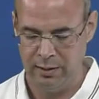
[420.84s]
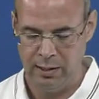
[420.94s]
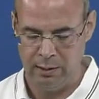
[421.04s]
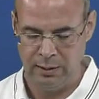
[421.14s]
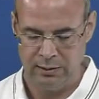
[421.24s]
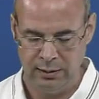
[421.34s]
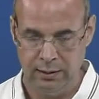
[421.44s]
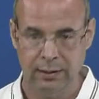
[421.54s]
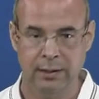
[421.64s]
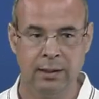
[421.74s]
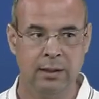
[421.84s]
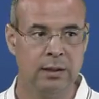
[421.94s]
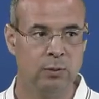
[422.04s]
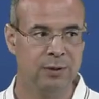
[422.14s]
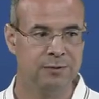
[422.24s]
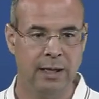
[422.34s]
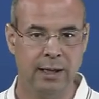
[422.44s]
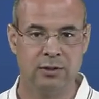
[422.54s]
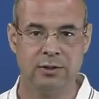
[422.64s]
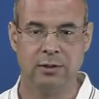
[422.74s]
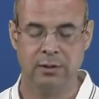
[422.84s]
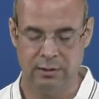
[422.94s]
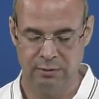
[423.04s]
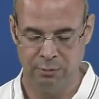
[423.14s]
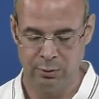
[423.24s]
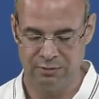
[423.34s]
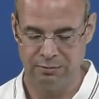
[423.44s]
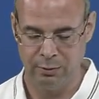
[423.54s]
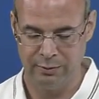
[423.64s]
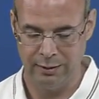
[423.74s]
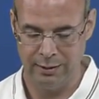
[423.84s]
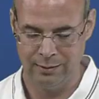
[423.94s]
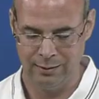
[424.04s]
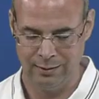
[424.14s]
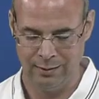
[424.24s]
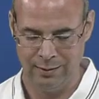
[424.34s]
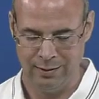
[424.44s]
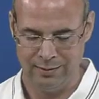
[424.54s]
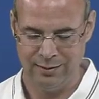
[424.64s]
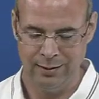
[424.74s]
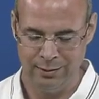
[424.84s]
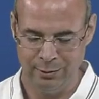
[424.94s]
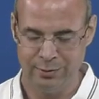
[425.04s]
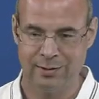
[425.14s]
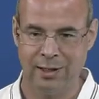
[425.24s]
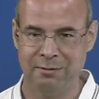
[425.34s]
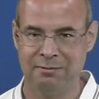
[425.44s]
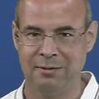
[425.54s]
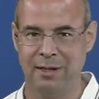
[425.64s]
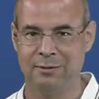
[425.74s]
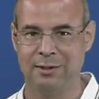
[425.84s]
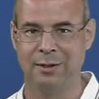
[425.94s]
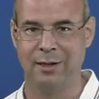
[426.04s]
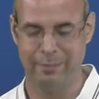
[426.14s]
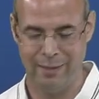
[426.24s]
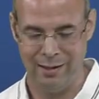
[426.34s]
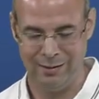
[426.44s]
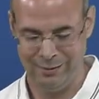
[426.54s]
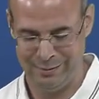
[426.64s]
We are dealing here with the ancient divorce formula. Take your stuff and return mine.